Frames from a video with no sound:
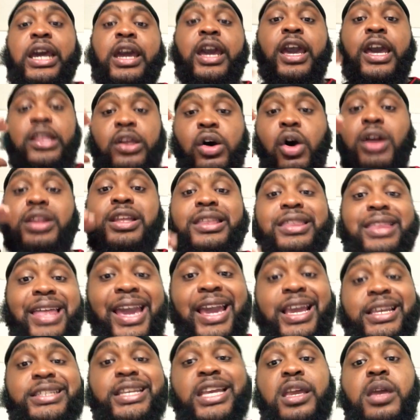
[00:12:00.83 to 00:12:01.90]
and all the
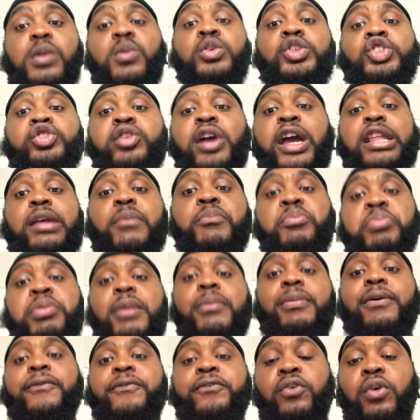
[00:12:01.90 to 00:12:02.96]
things that he was trying to put
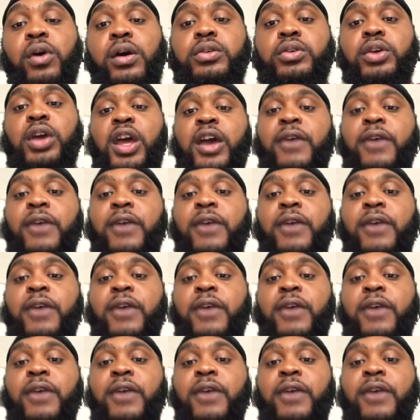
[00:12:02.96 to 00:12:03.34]
before you.